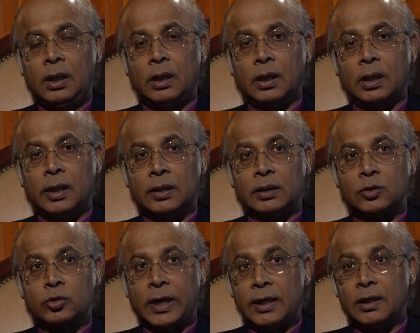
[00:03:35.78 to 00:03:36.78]
uh, in the
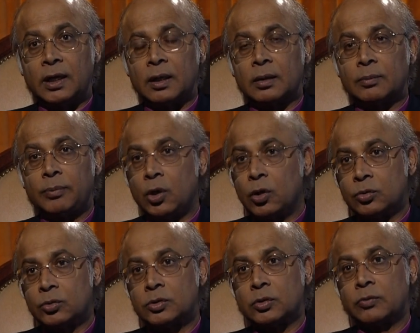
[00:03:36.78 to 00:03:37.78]
trading
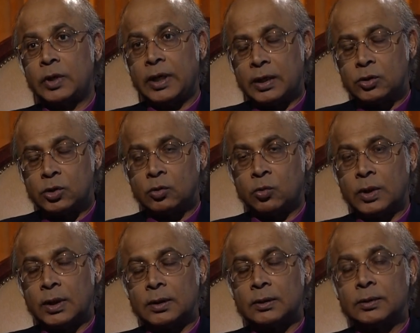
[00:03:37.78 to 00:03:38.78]
posts of the ancient
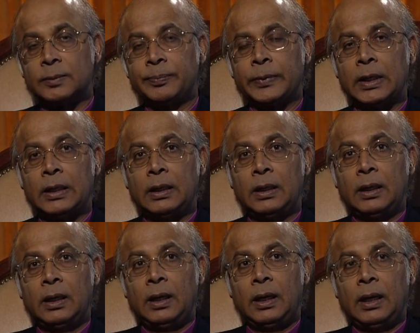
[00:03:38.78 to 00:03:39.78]
world.
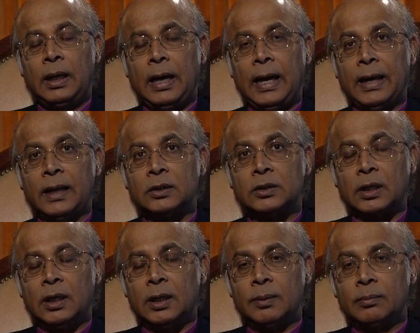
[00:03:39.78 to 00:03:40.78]
And
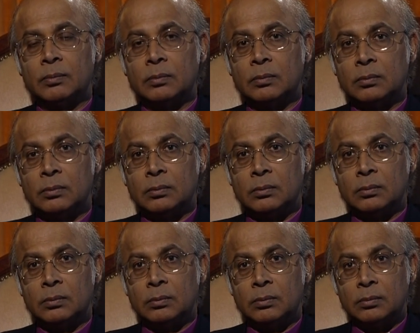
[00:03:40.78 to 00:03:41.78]
um,
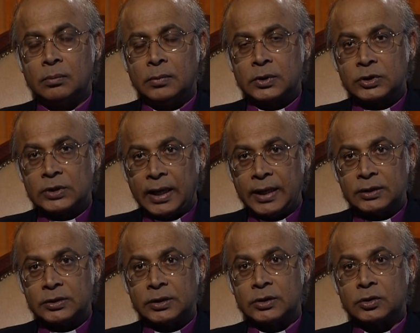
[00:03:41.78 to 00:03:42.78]
the
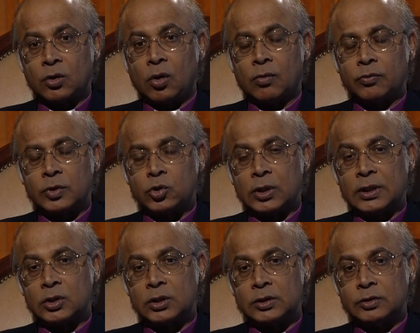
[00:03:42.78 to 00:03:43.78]
sizes of the
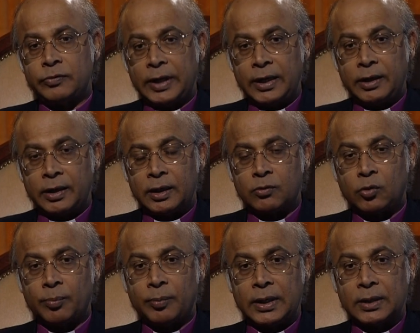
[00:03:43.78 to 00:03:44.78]
churches varied
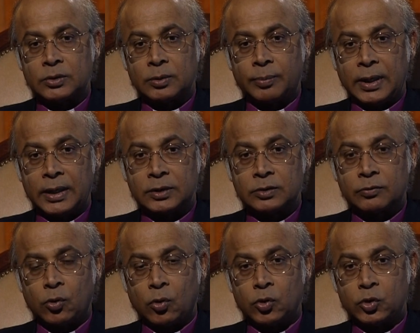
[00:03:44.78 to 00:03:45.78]
from place to place, of
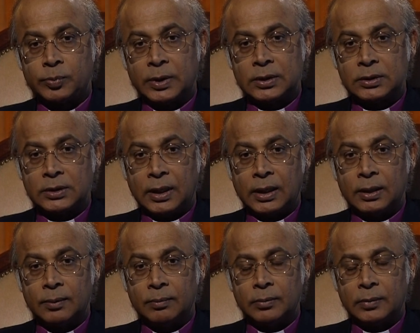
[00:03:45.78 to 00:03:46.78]
course, but
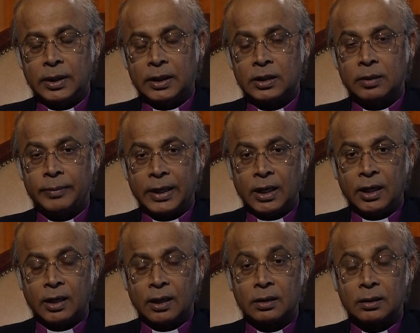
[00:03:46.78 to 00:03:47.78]
um, in the
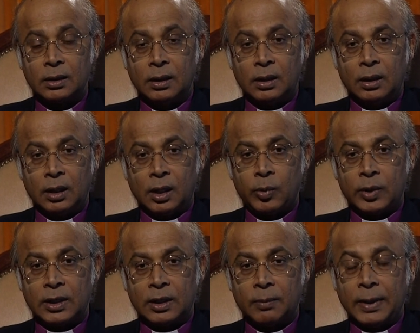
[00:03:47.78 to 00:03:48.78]
beginning, uh, we
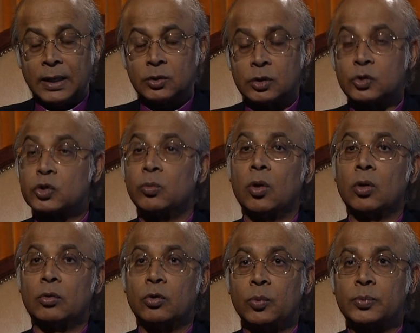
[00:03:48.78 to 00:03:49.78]
can imagine small
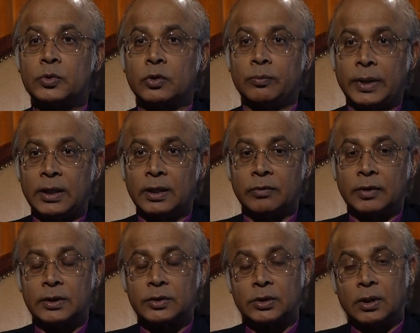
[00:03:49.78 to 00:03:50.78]
groups of
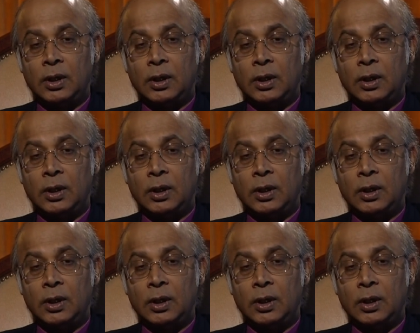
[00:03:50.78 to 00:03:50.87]
believers